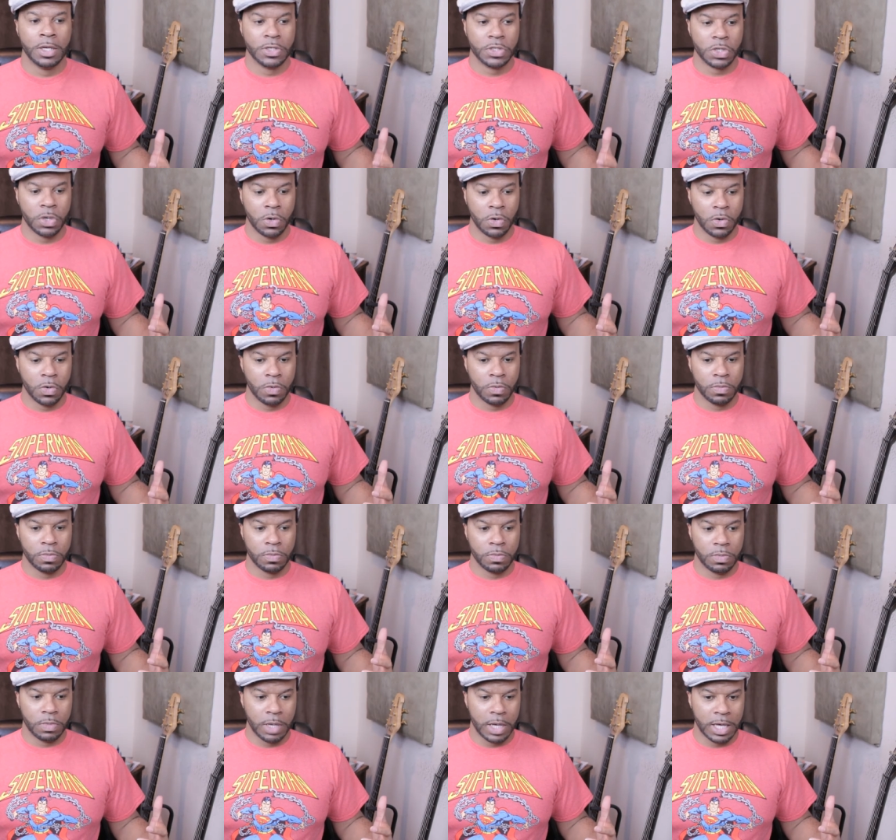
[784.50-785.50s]
So
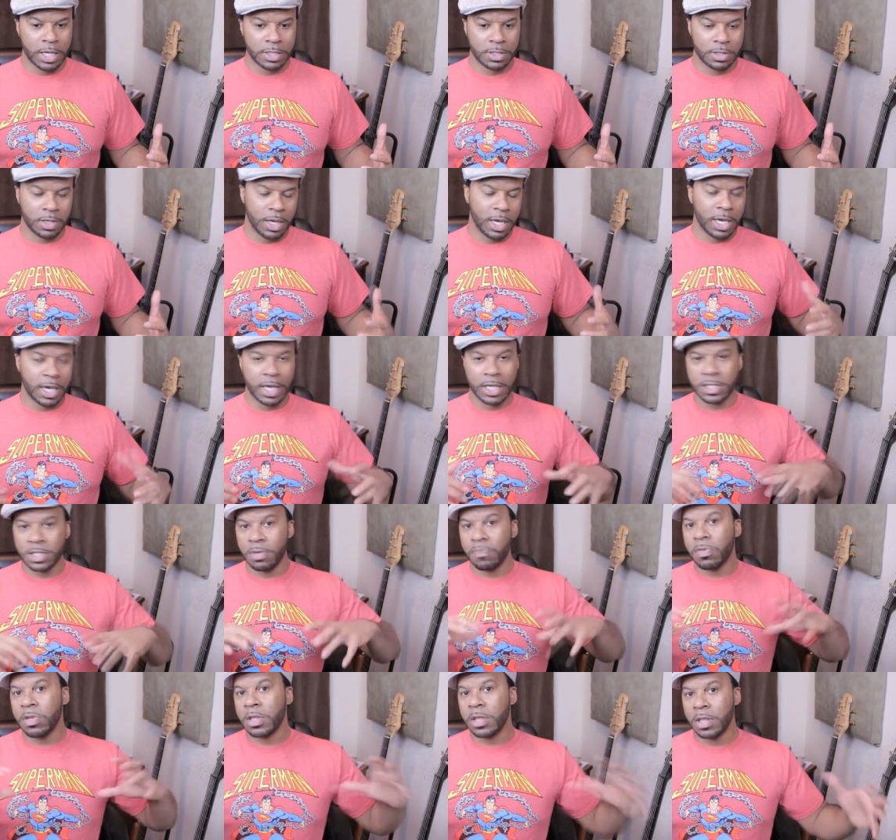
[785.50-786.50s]
as I guess
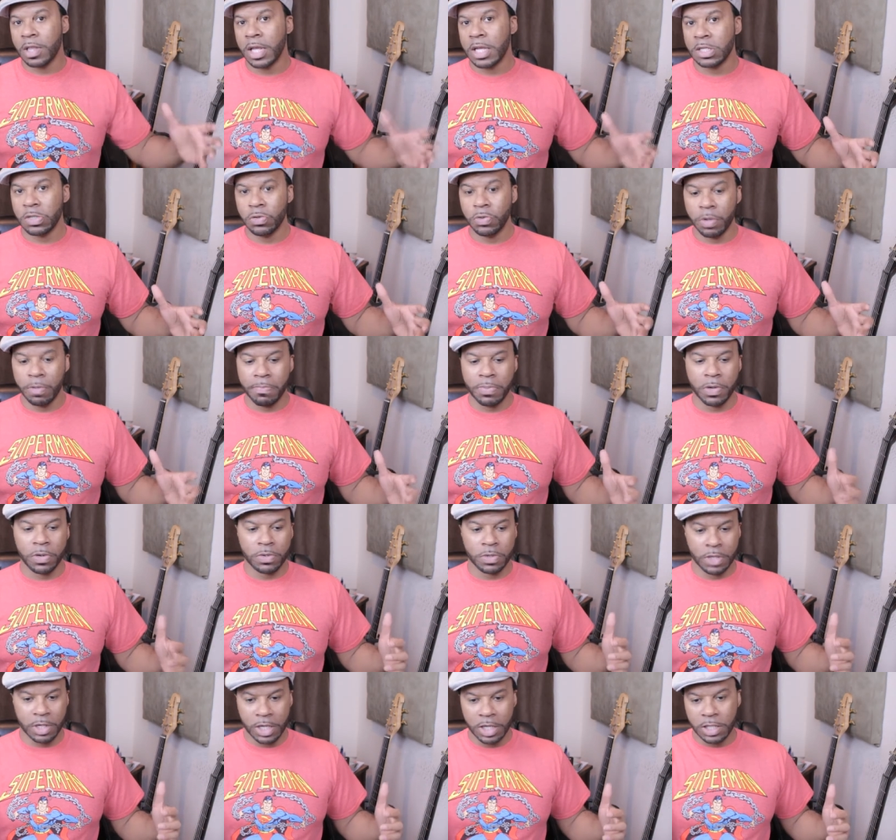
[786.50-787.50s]
something Lex Luthor
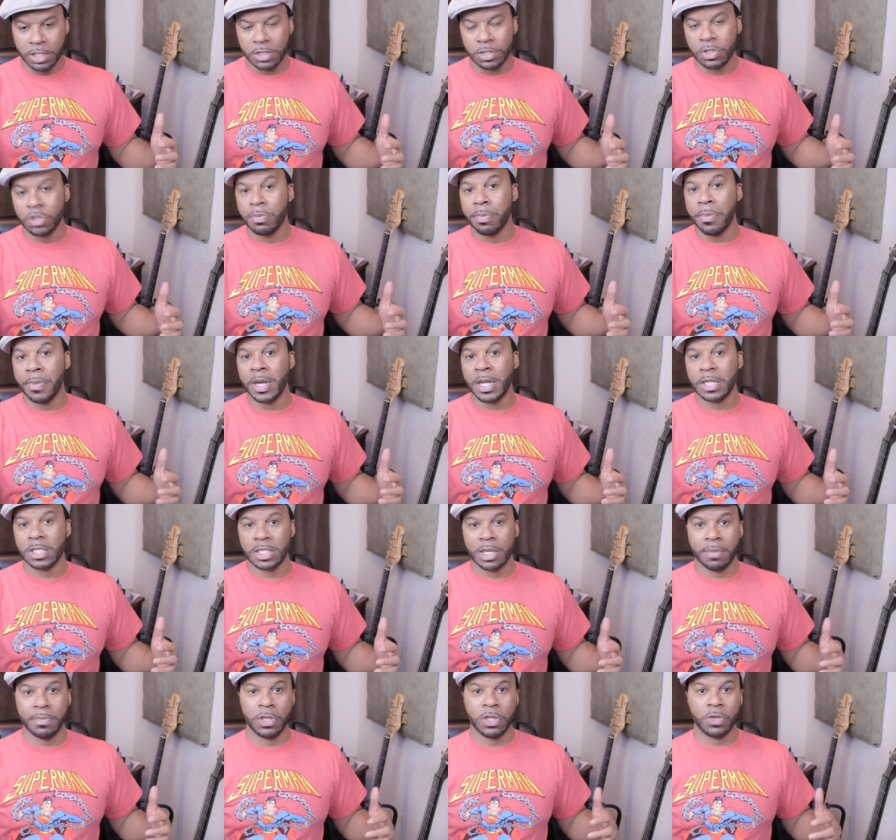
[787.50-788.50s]
built, and Superman is
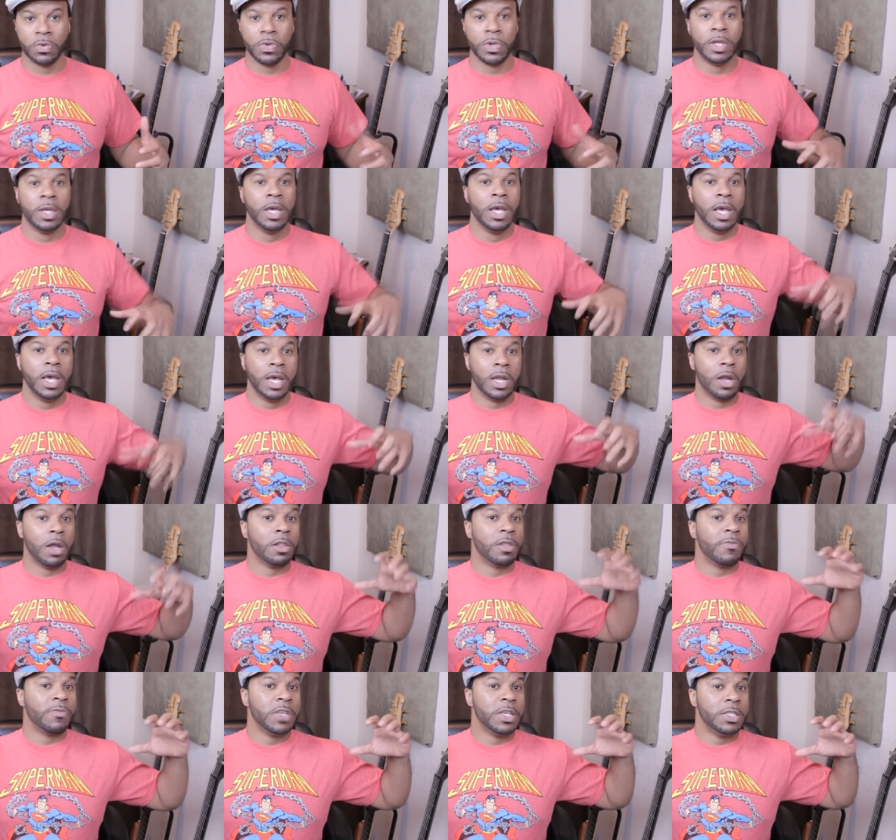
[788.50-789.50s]
coming through it, and
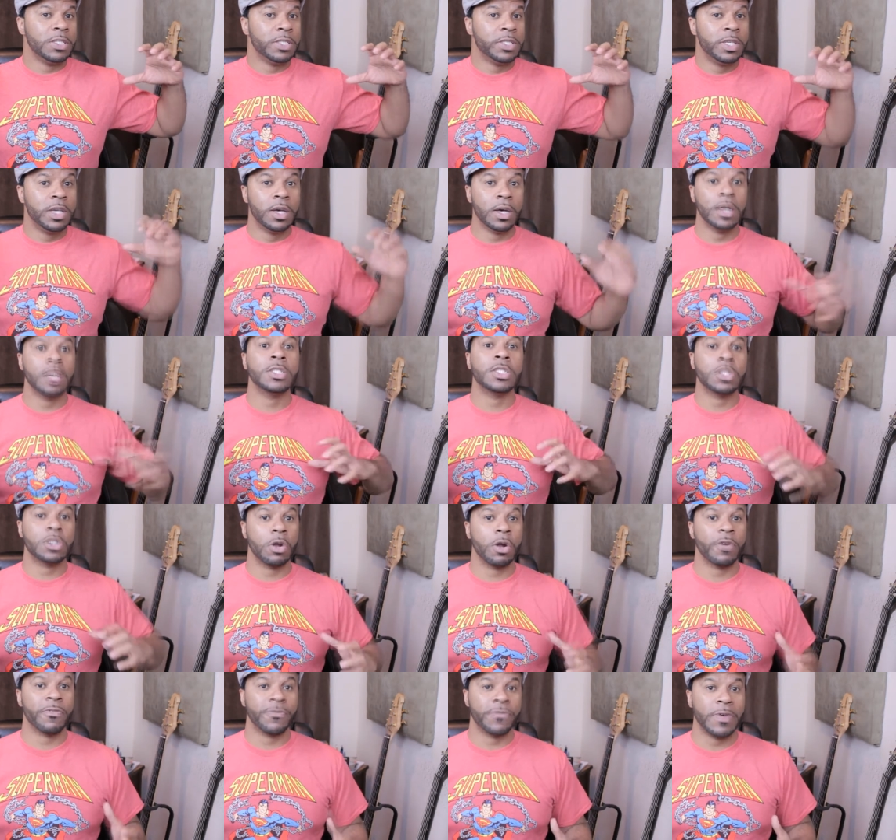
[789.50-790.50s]
all of these guns
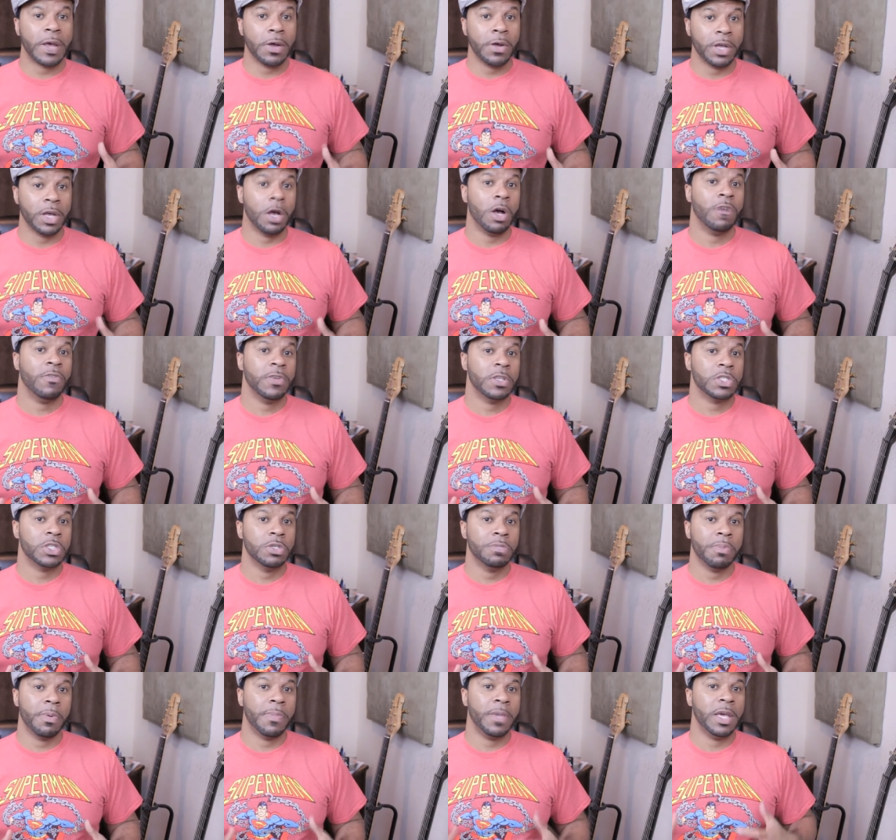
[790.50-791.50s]
start firing off at
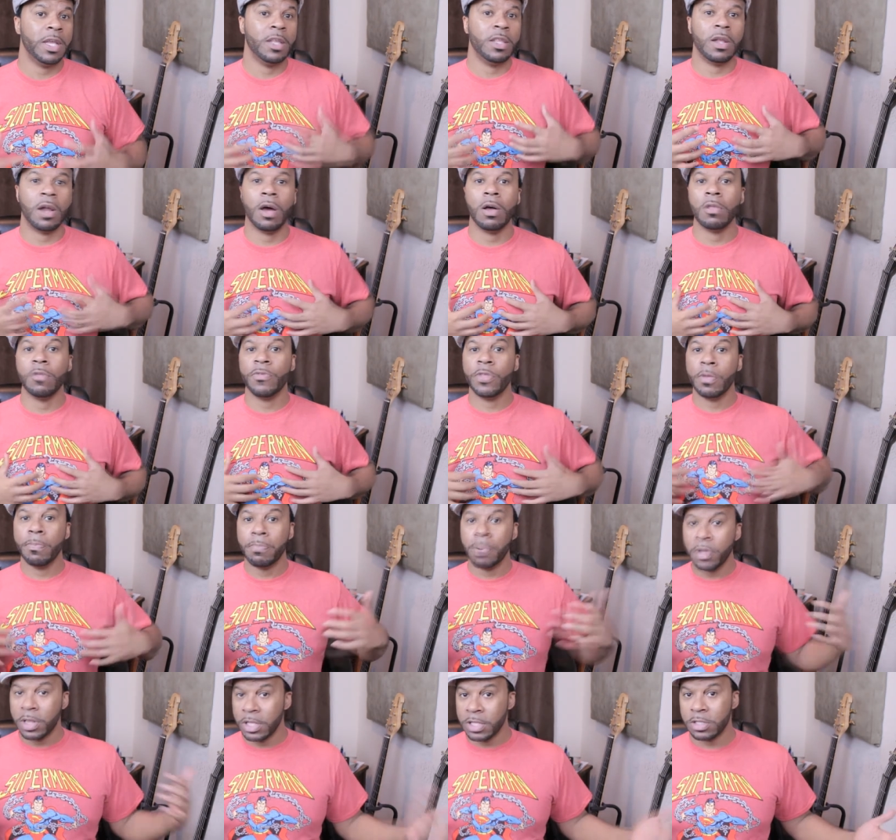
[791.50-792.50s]
Superman, and all of the
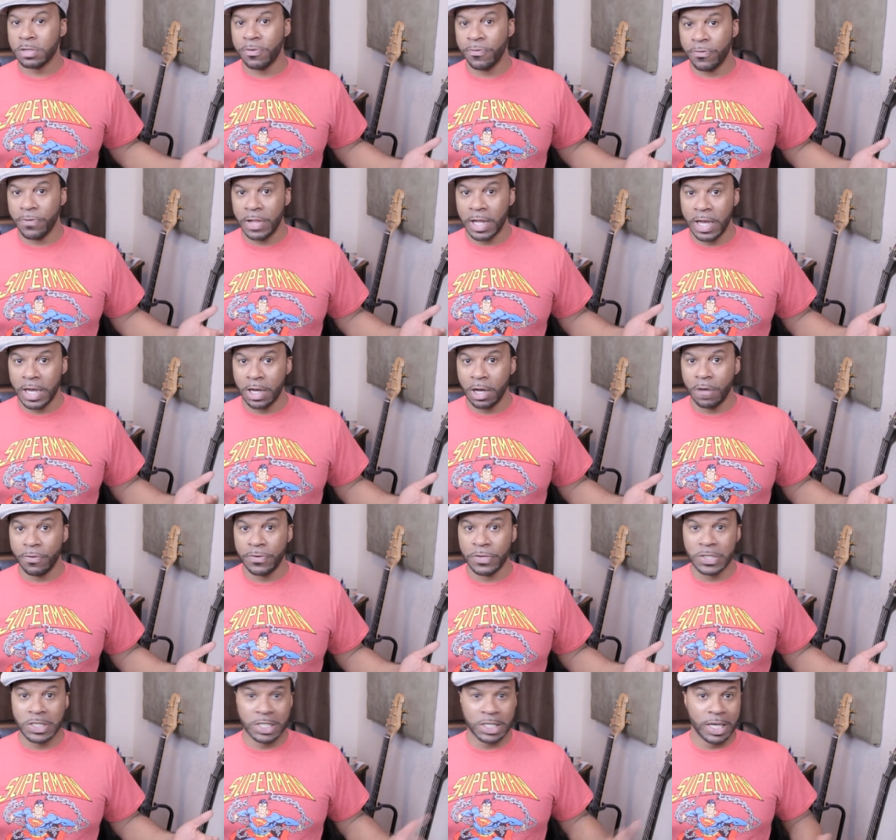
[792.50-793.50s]
bullets are flying
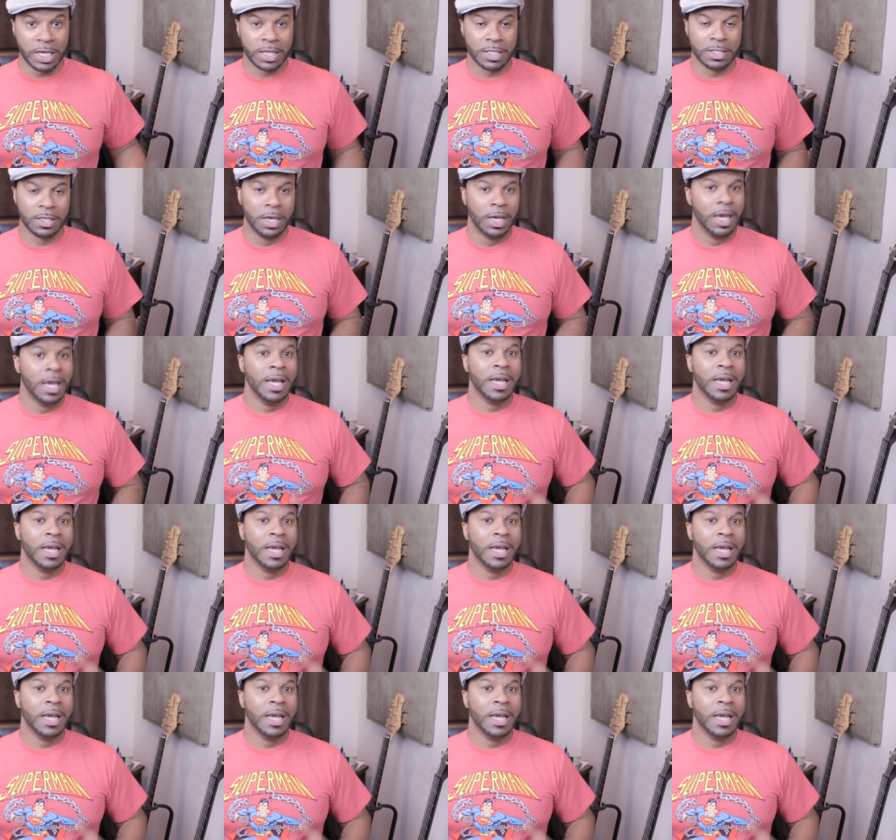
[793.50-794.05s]
off his chest.